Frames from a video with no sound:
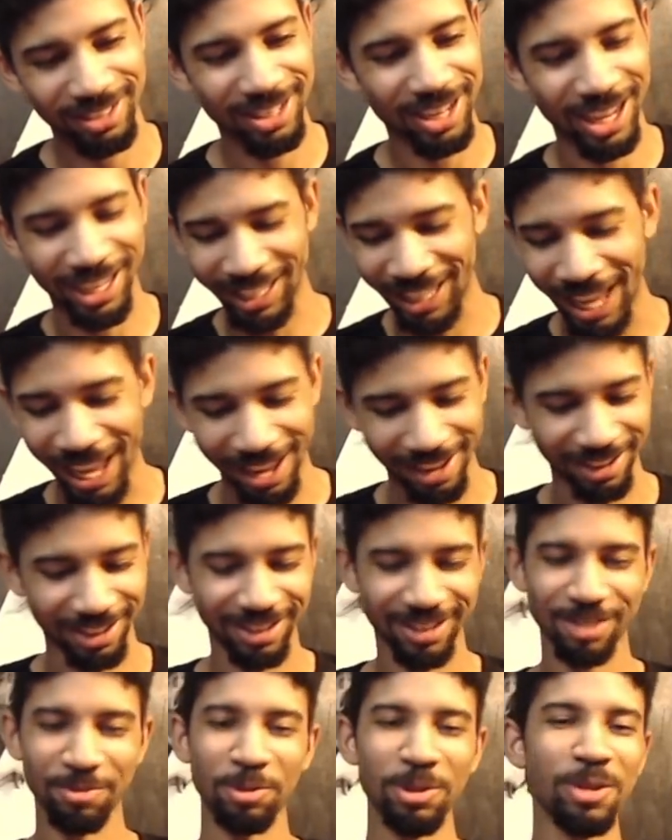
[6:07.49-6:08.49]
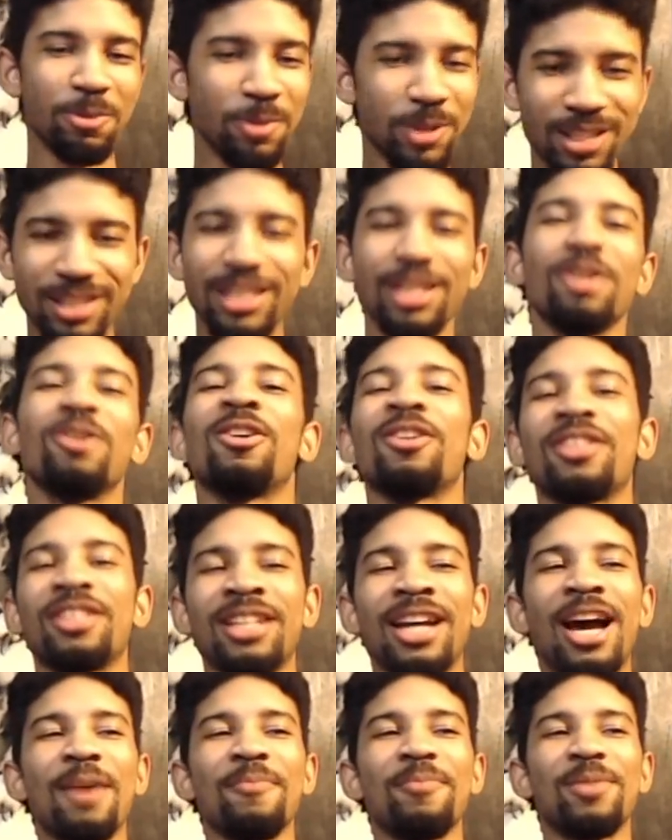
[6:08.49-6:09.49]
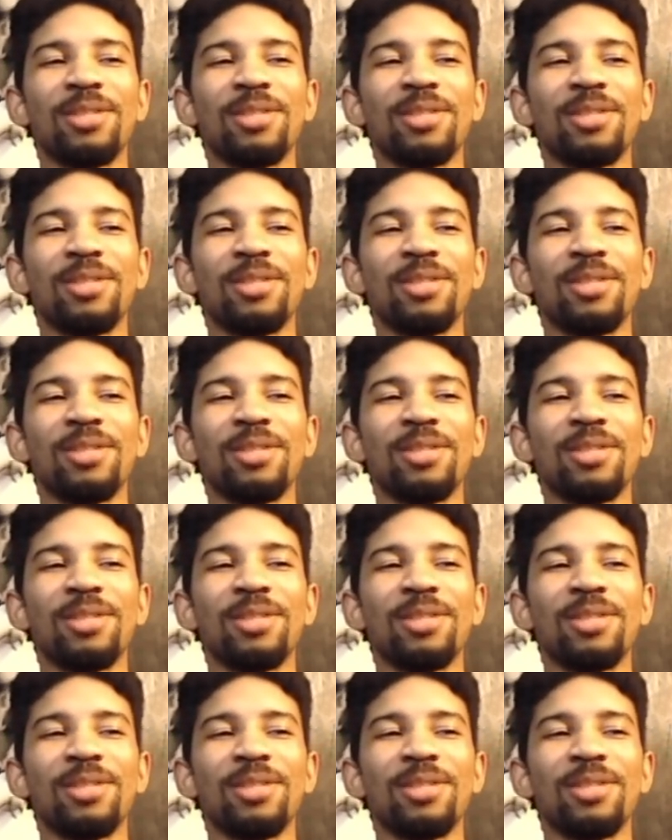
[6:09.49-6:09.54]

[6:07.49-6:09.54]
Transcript: Again, we, we see it all the time.